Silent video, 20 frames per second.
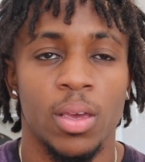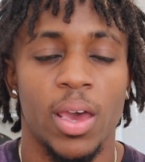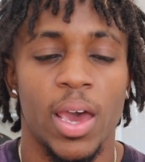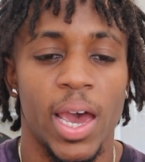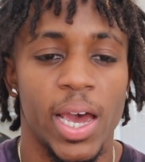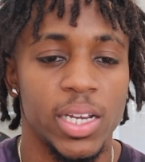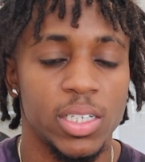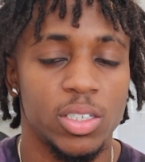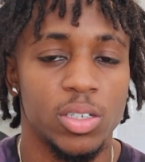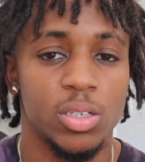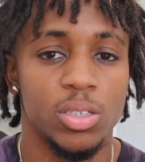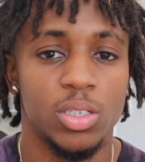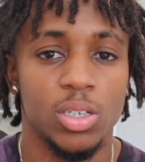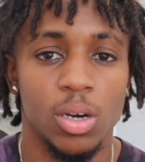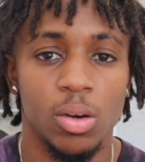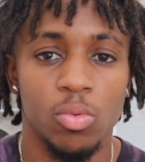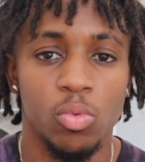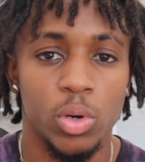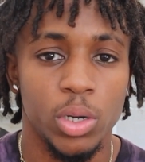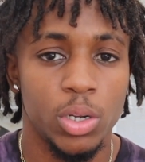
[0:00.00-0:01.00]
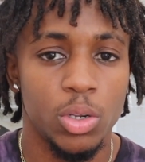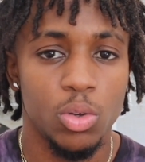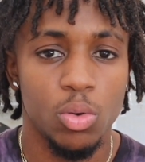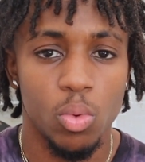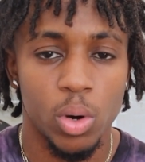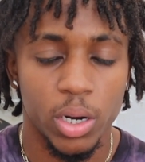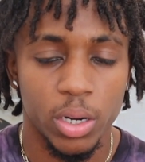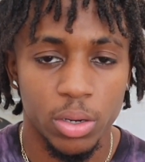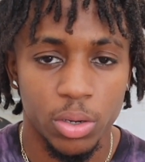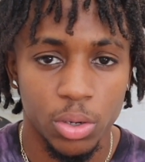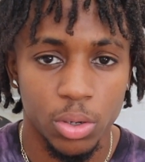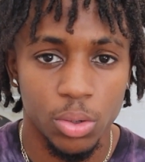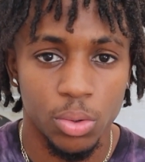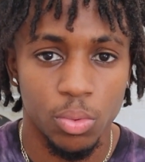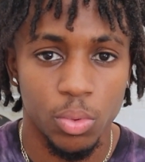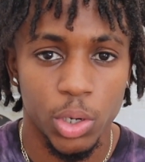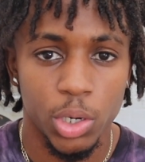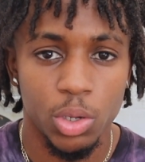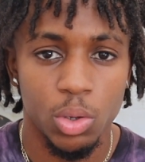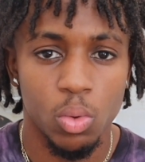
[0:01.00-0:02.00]
Ask yourself, what do you want to do?
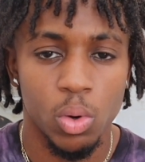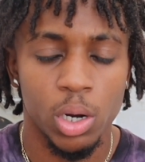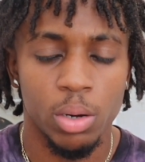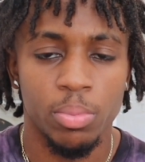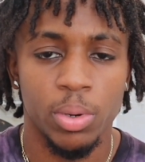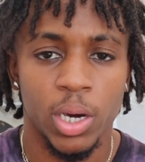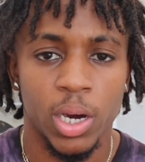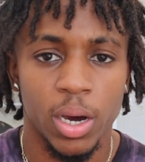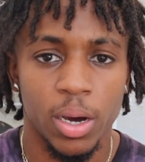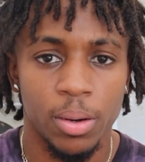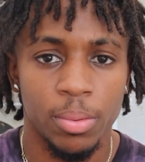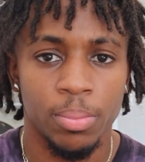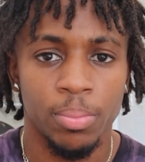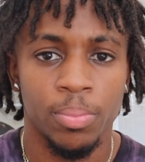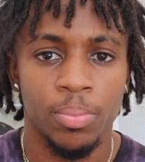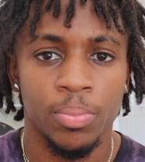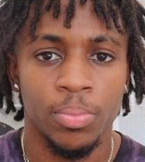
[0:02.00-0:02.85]
What do you want to become?